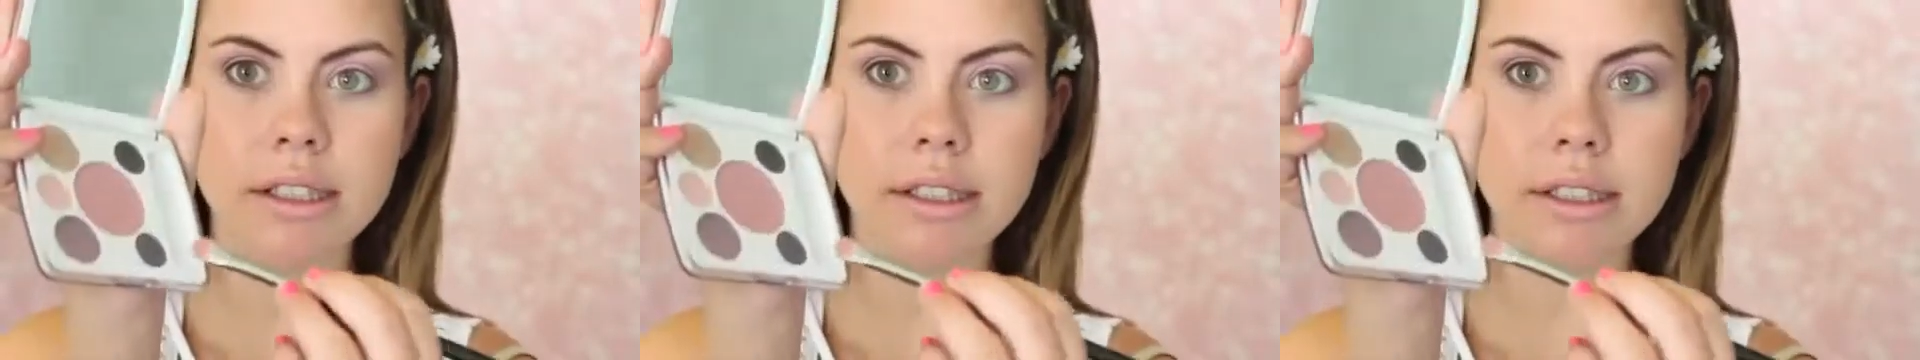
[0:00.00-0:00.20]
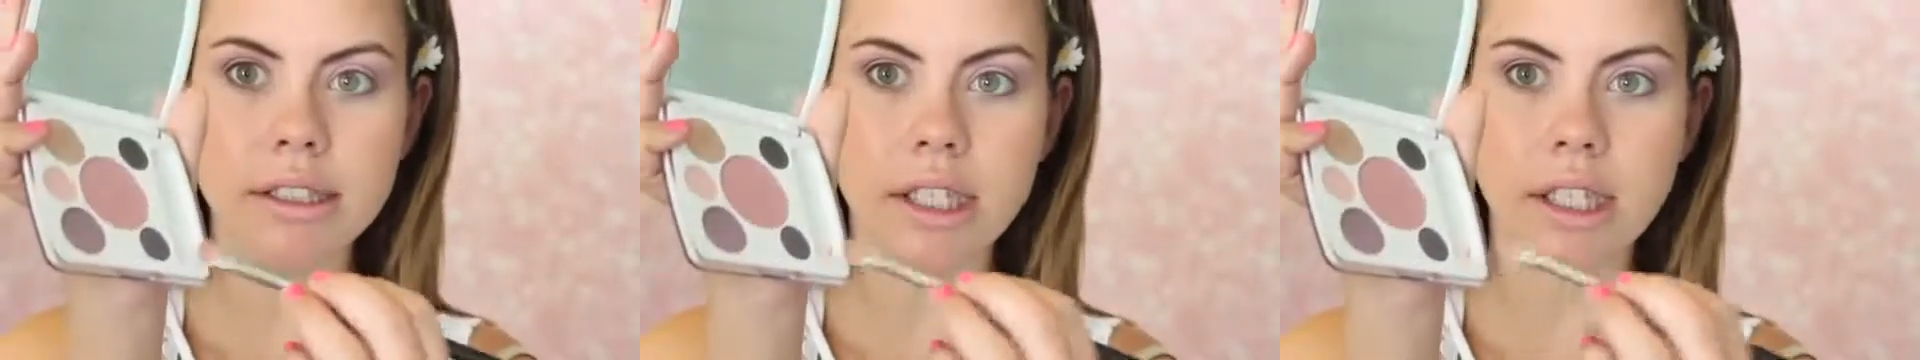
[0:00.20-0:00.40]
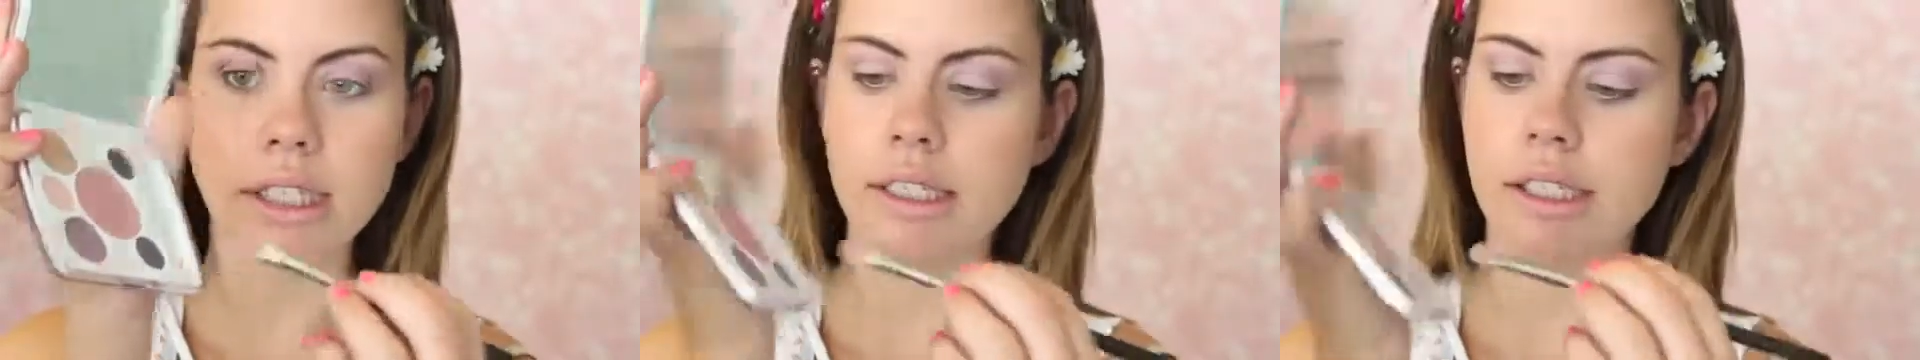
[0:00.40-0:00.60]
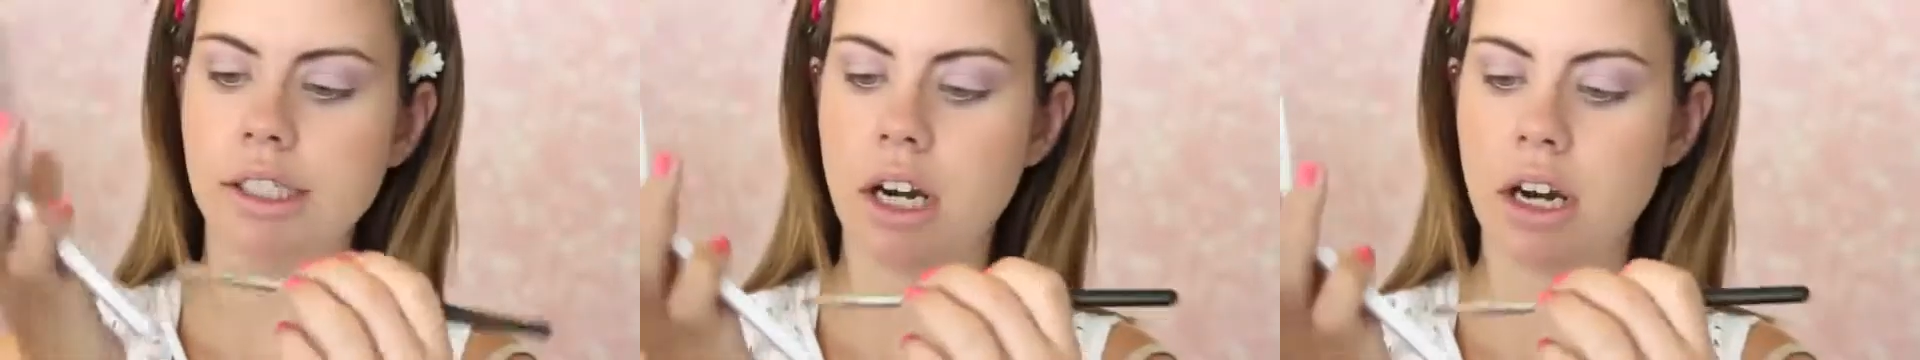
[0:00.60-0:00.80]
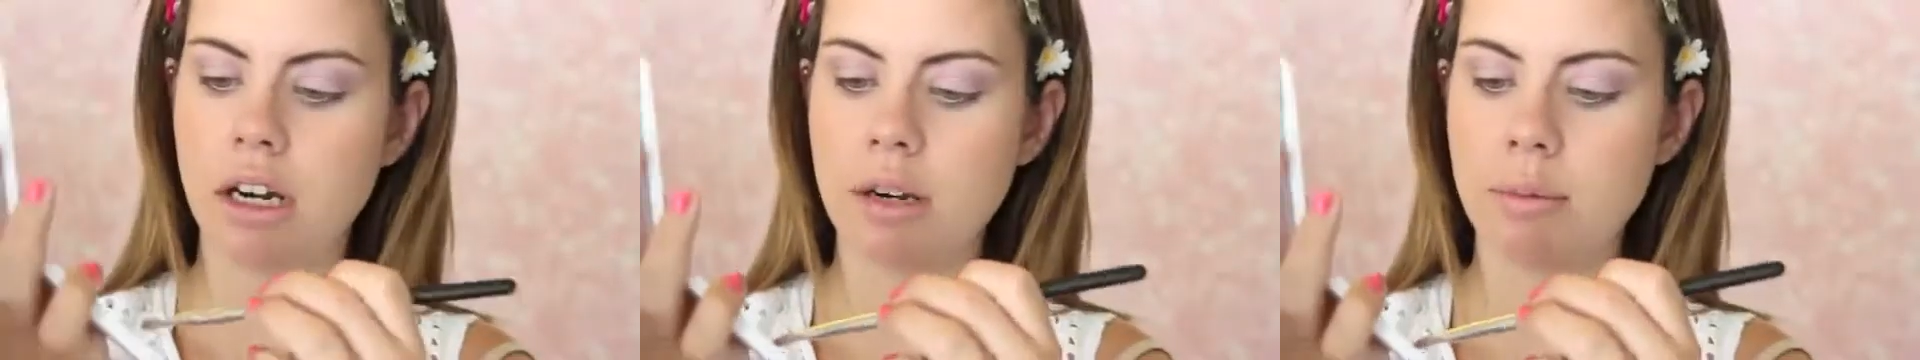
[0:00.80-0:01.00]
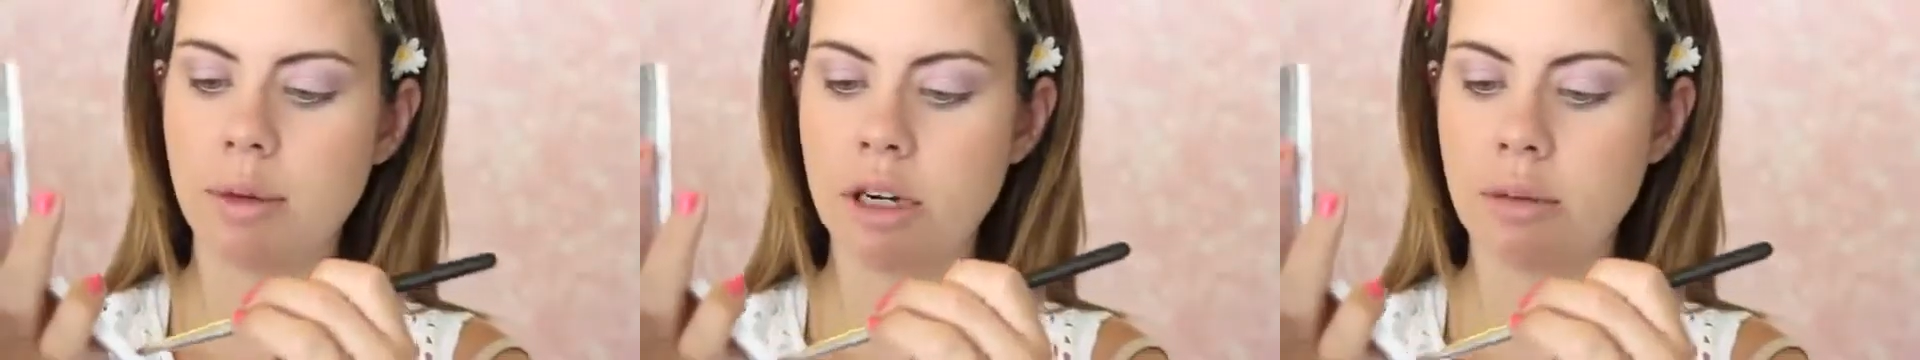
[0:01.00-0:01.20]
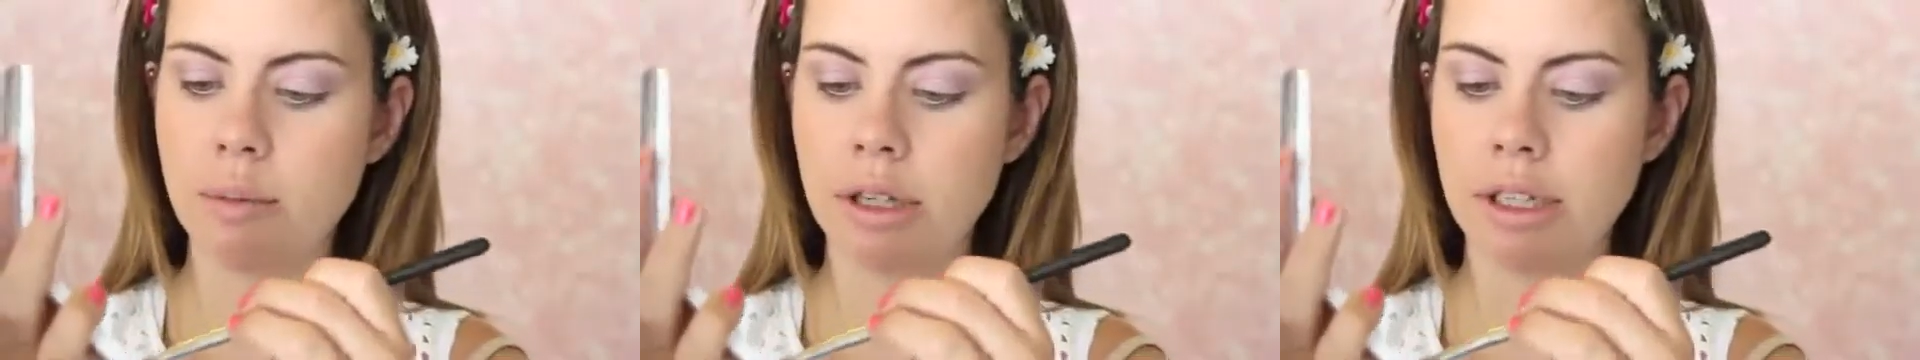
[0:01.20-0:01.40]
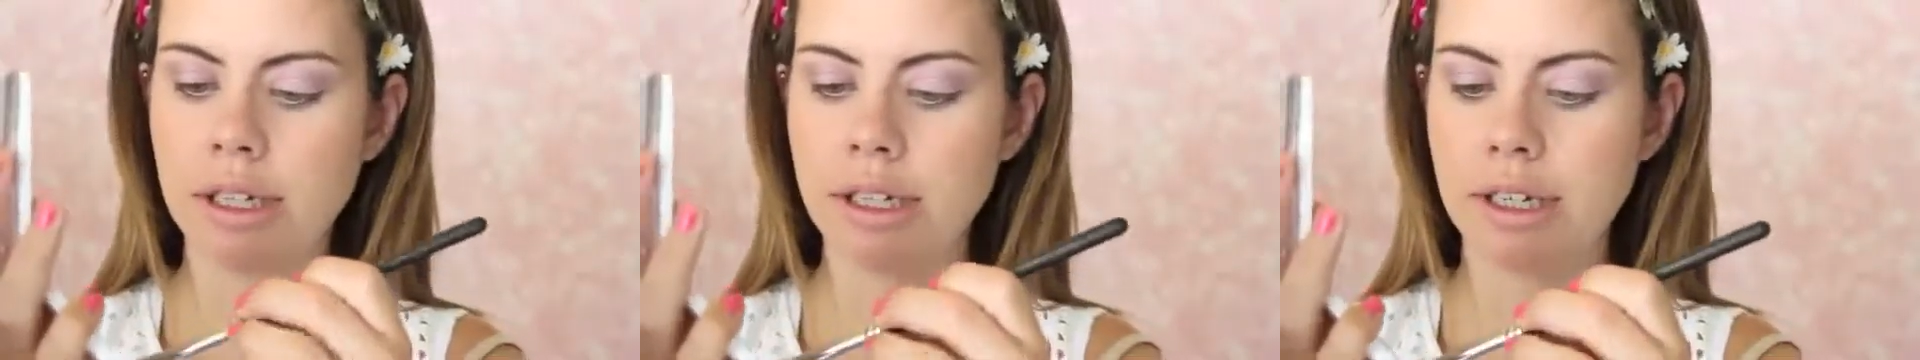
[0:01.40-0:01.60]
a nice dark
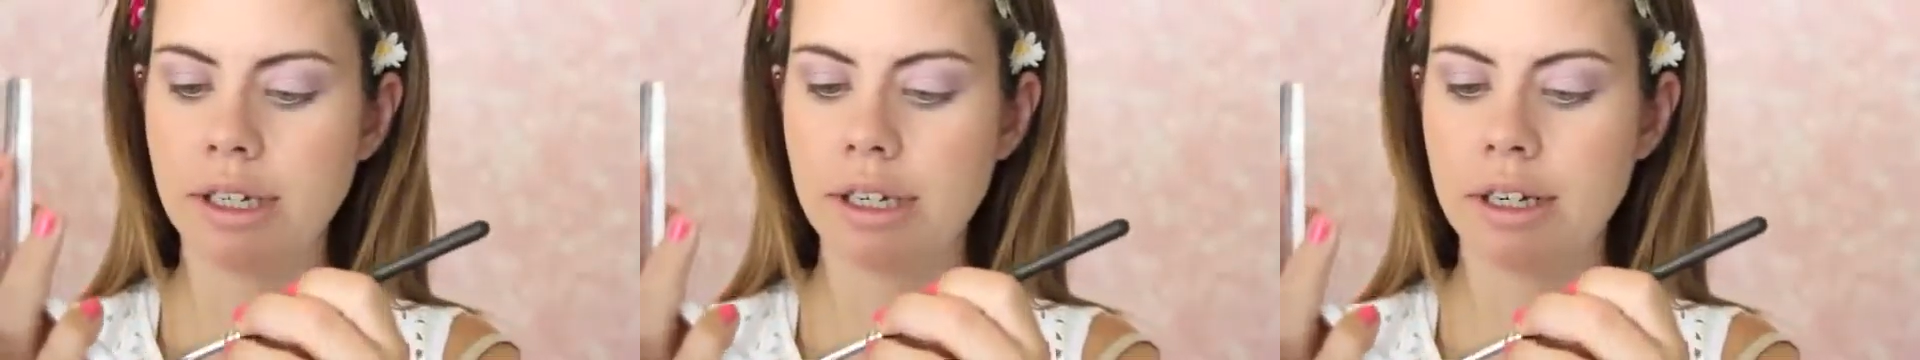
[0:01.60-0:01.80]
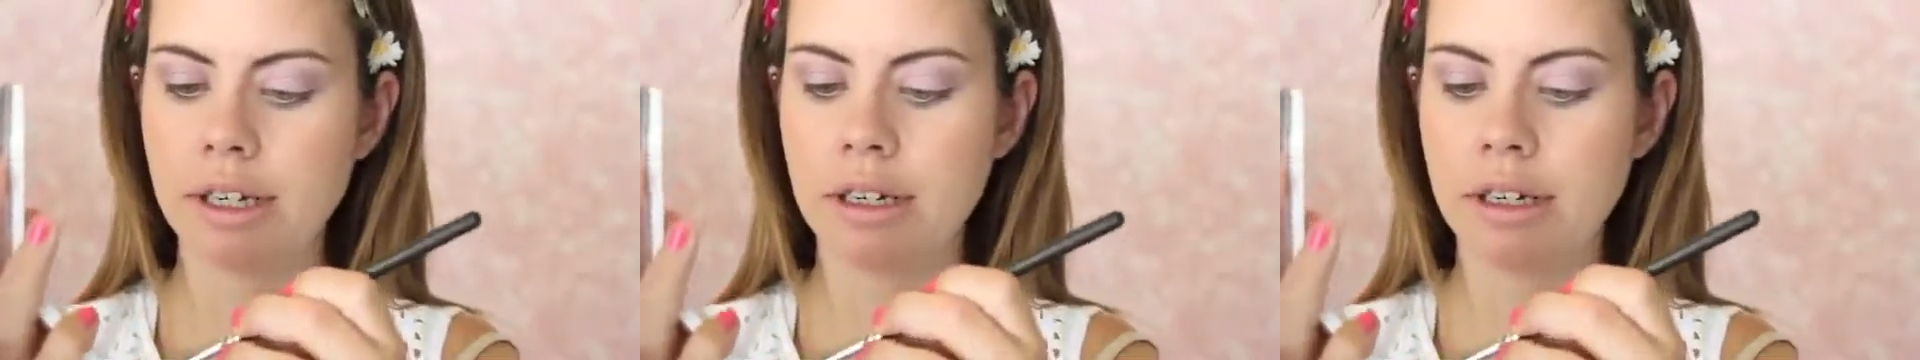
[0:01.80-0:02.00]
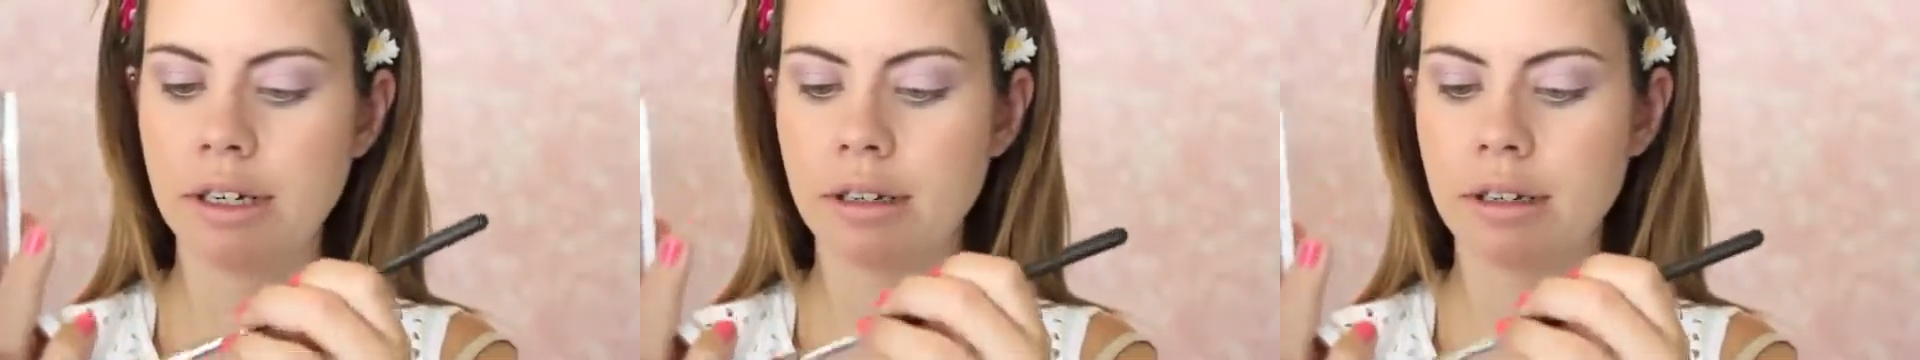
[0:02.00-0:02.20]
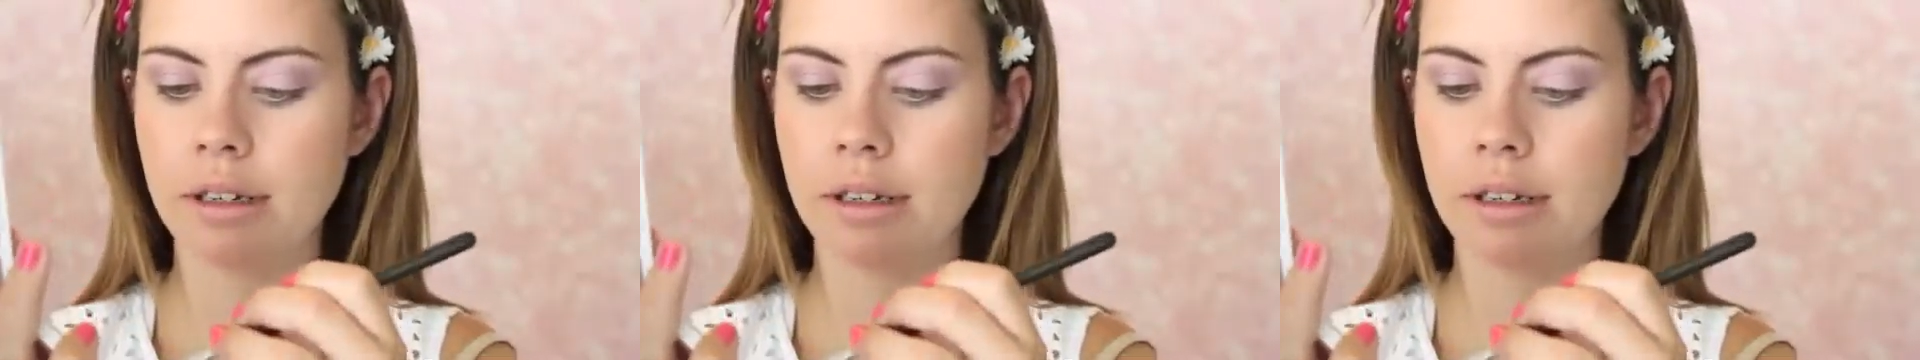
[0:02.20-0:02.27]
purple in here.